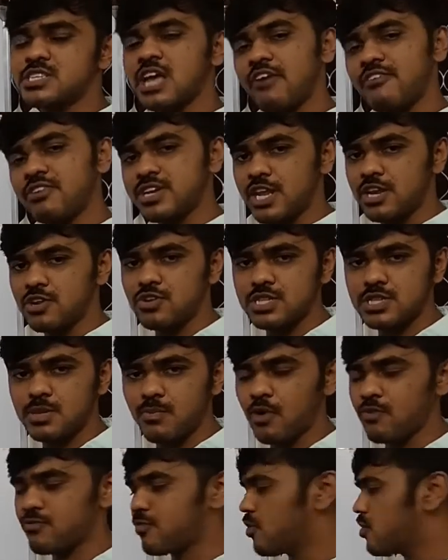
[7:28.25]
I will tell you in the
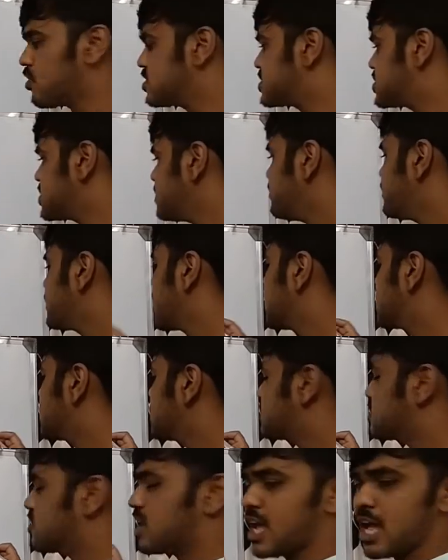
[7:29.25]
morphology.
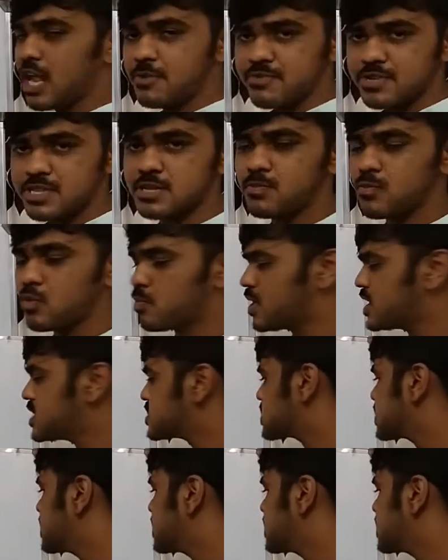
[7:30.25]
This will help in the movements.